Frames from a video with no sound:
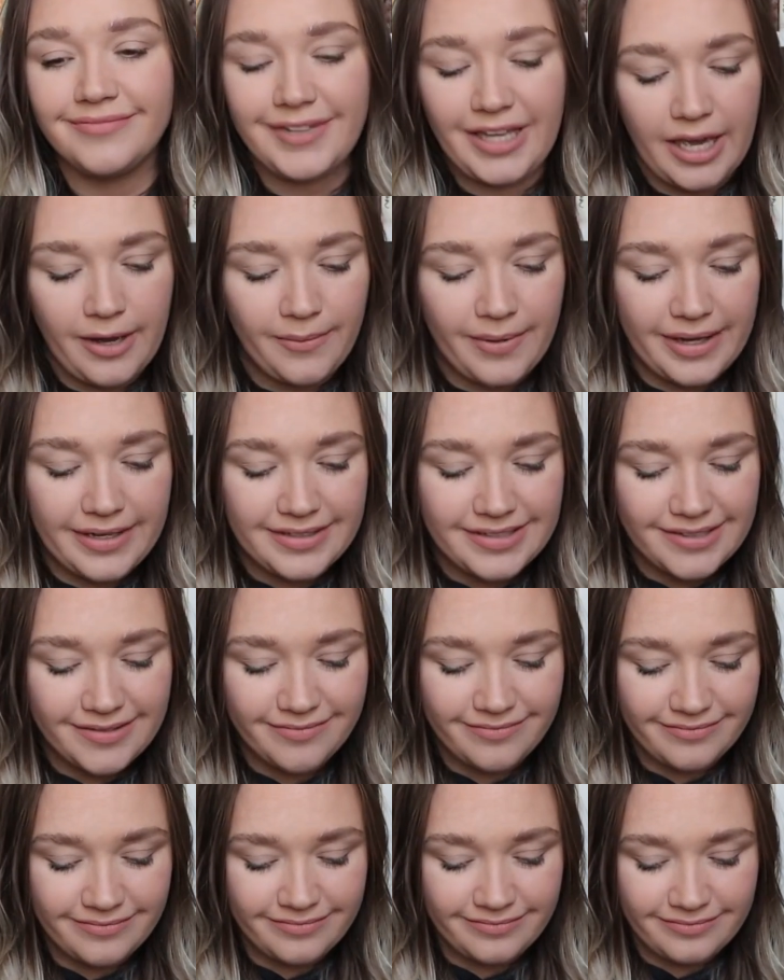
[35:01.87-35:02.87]
can't wait
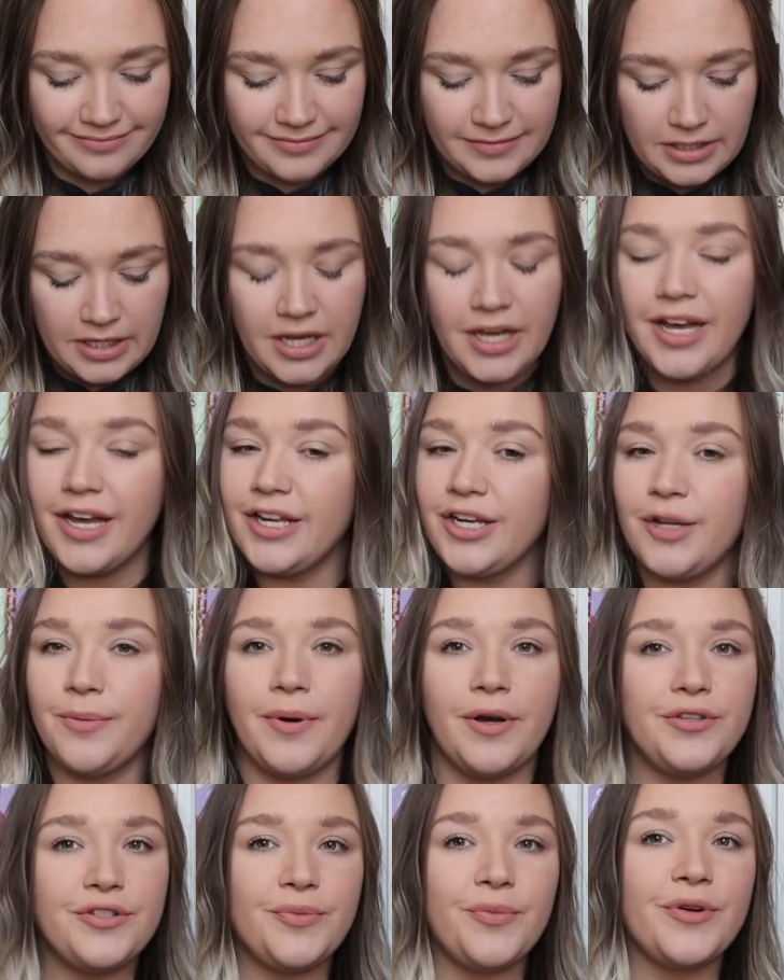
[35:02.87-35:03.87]
to
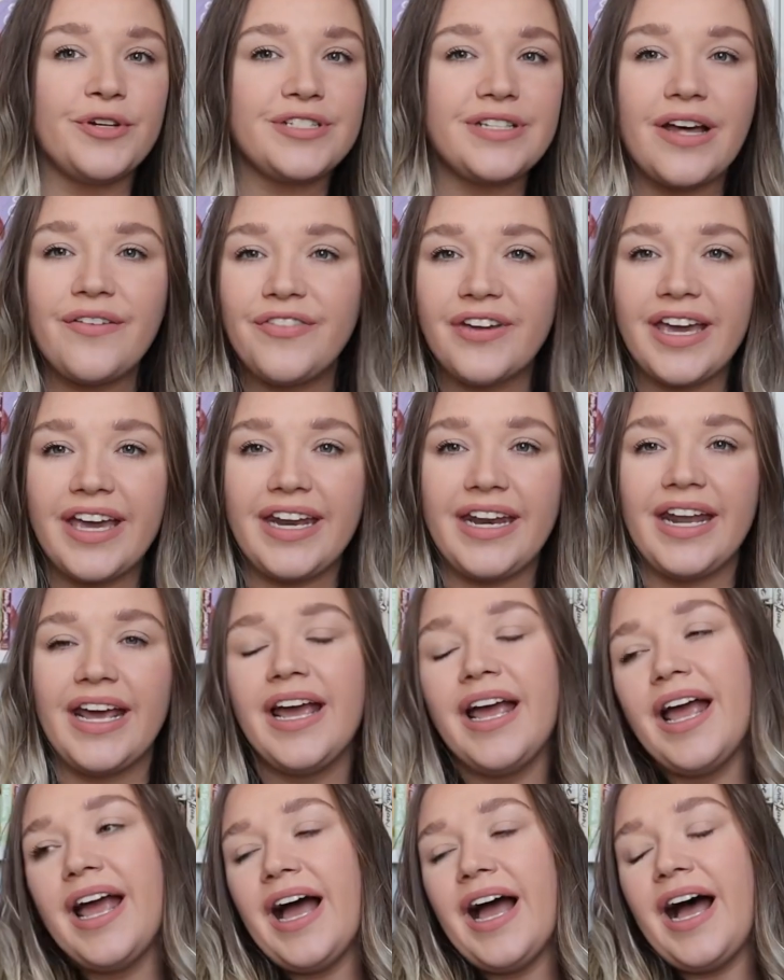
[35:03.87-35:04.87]
post some more stuff again.
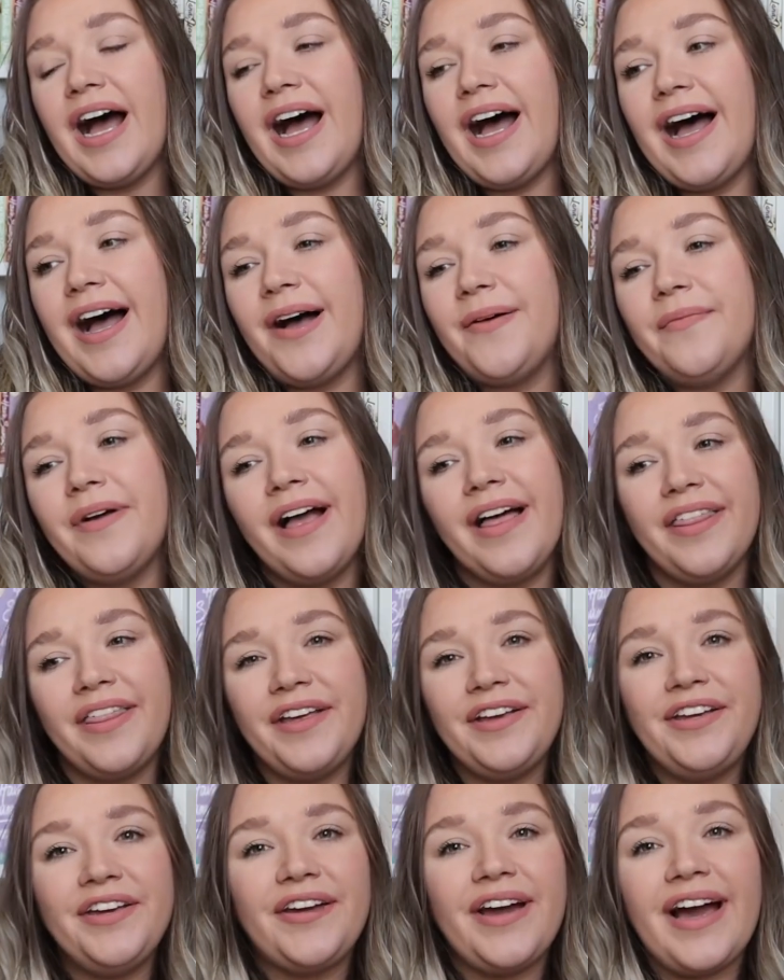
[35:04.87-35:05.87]

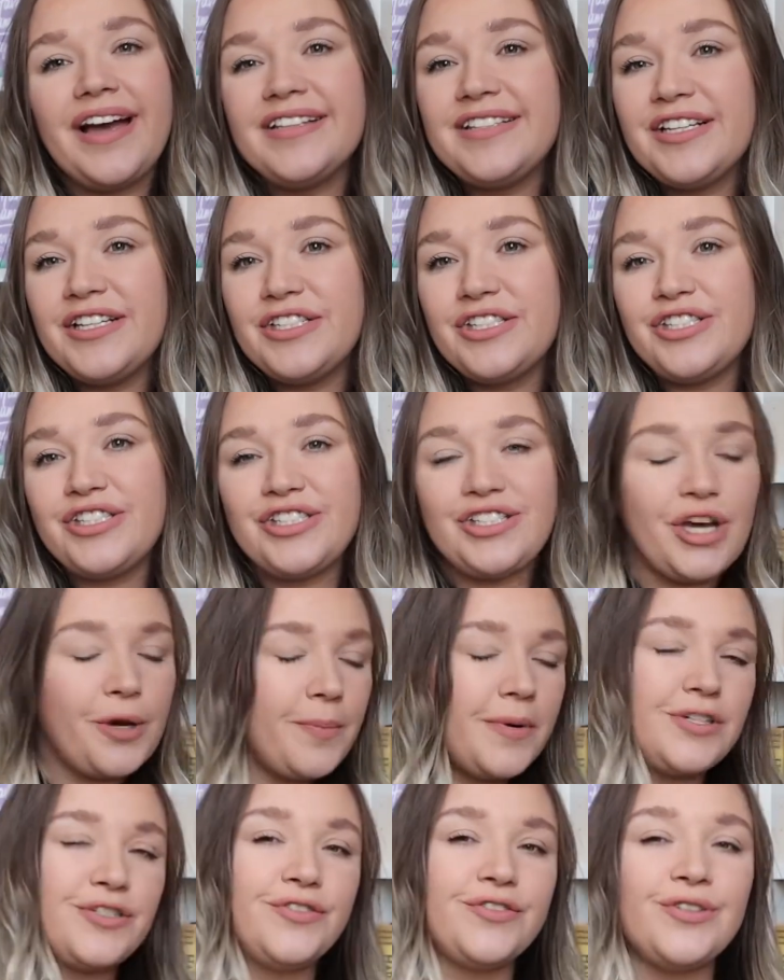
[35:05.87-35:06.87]
Thank you guys so
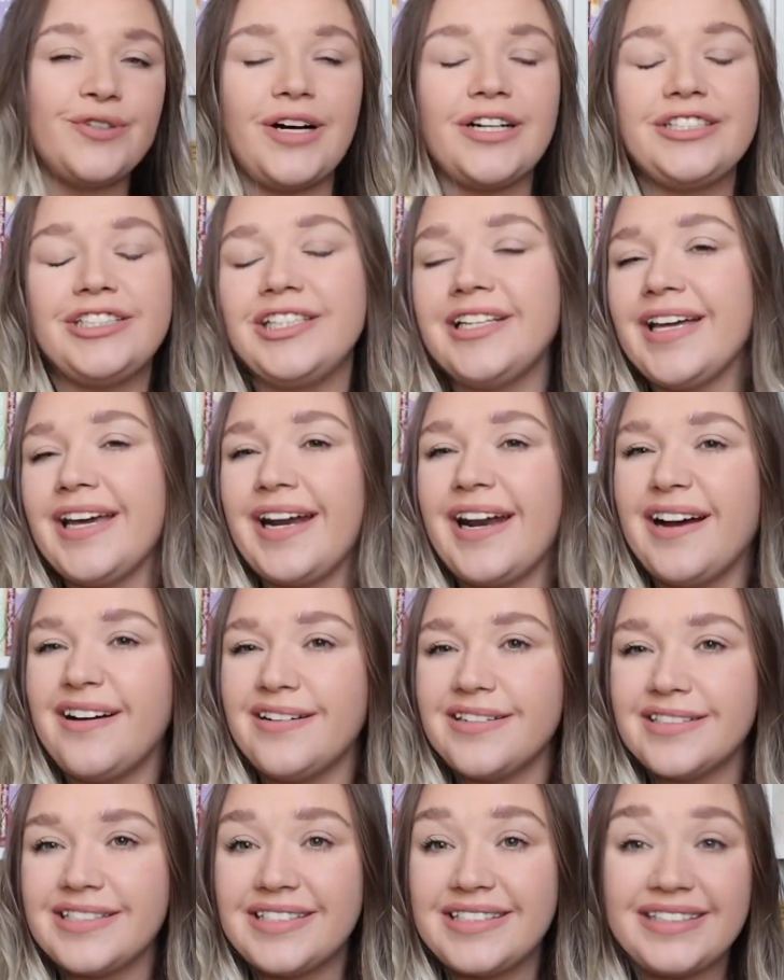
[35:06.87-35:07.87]
much for watching, and
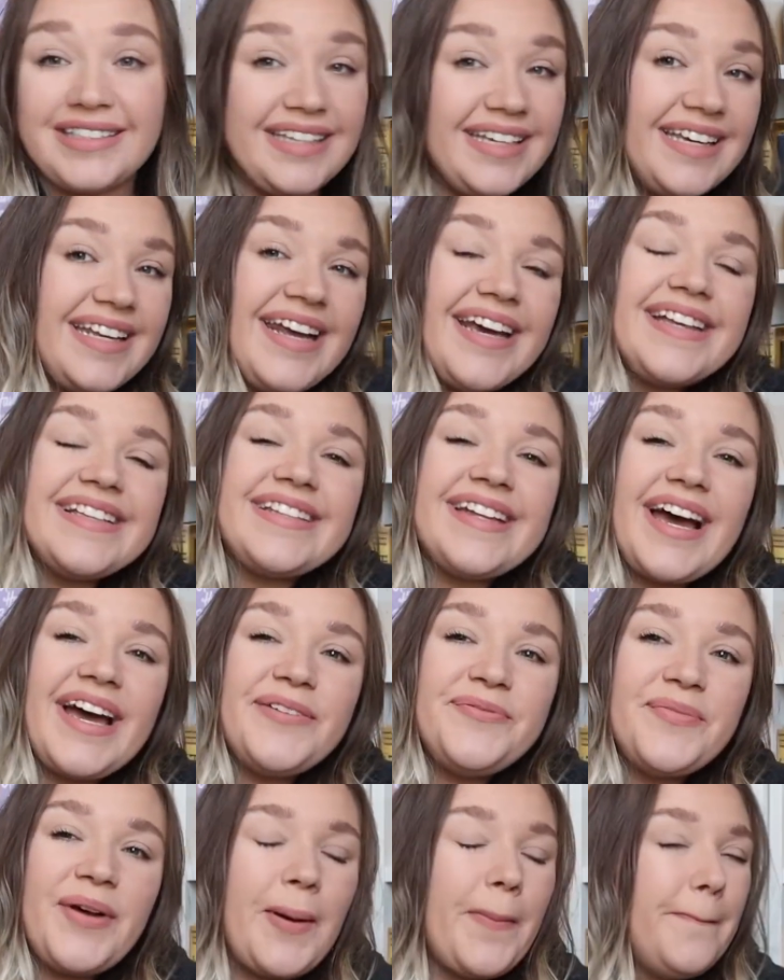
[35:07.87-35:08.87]
I'll see you next
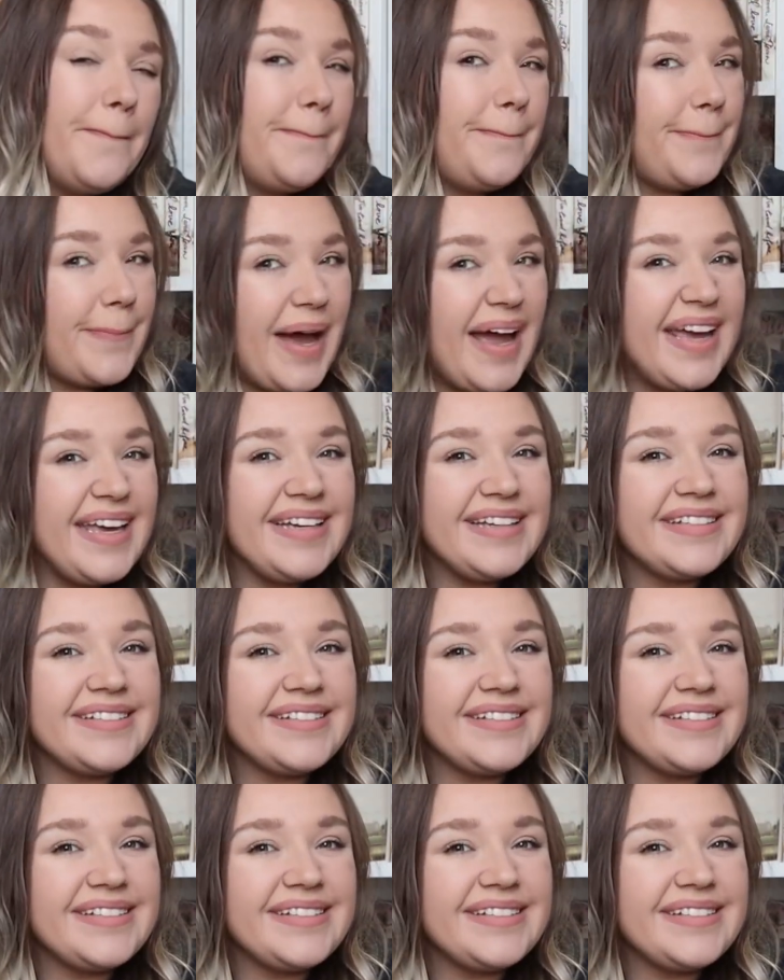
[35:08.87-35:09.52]
time. Bye!